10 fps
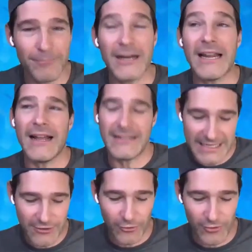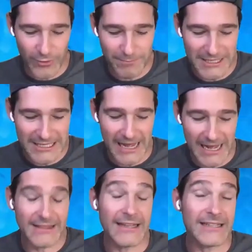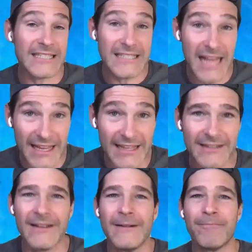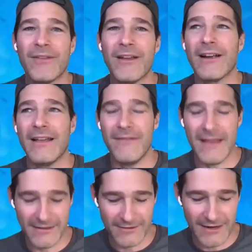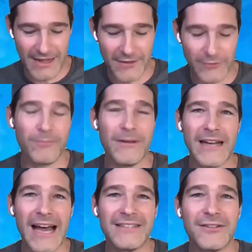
but T-Core would be, I think, second there, and then Rubina.